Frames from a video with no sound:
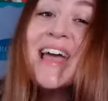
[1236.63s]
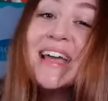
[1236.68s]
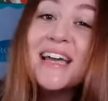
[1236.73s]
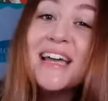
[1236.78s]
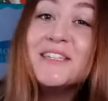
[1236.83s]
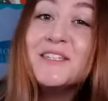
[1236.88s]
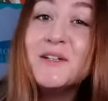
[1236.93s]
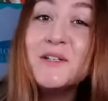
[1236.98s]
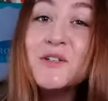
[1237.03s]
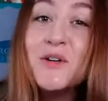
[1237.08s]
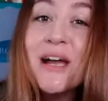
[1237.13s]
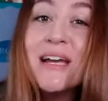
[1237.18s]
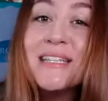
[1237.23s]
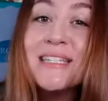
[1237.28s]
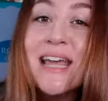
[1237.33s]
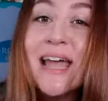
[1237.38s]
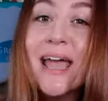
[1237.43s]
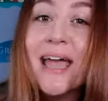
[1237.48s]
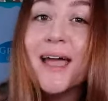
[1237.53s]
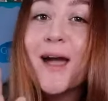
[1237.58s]
Can you try
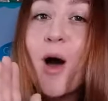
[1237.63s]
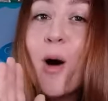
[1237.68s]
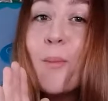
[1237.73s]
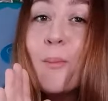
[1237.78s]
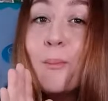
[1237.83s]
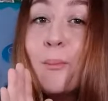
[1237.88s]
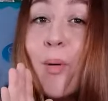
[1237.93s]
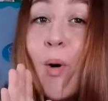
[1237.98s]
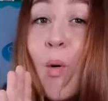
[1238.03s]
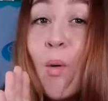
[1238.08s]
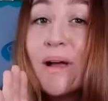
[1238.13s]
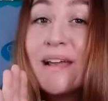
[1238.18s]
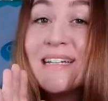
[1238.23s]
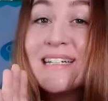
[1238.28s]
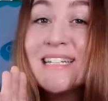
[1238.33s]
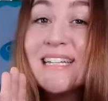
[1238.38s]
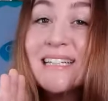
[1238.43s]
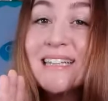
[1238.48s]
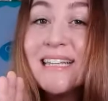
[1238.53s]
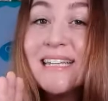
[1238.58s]
saying
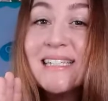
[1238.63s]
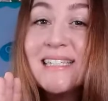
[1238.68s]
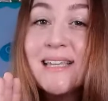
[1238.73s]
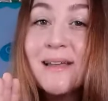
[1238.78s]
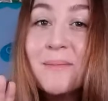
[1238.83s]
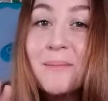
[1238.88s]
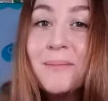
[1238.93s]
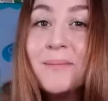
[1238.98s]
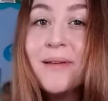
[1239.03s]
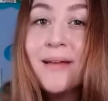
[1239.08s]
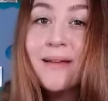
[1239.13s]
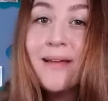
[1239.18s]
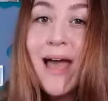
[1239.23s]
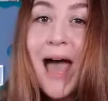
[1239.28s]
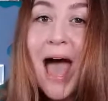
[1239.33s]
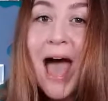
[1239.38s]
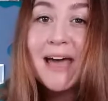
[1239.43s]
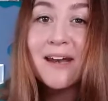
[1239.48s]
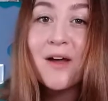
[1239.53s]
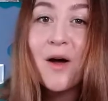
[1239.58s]
pointillism
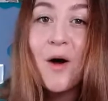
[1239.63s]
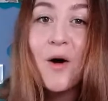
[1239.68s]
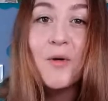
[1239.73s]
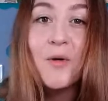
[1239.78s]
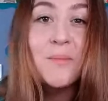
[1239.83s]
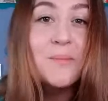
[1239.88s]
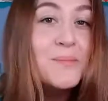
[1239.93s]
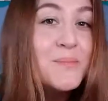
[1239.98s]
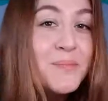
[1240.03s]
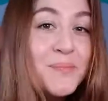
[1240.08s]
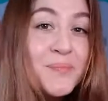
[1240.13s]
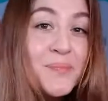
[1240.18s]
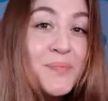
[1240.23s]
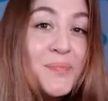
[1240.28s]
at home?